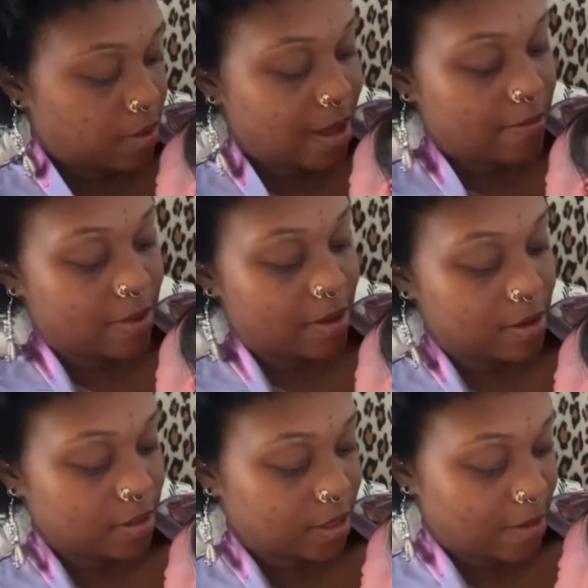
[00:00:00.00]
what
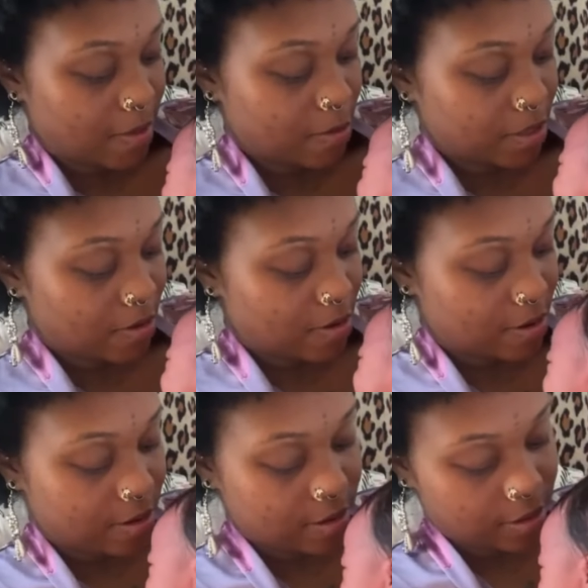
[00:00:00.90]
happened? Tell me what's
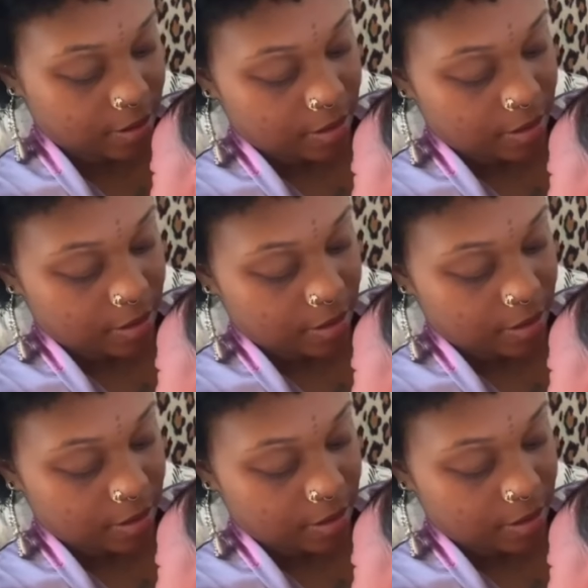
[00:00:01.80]
going on.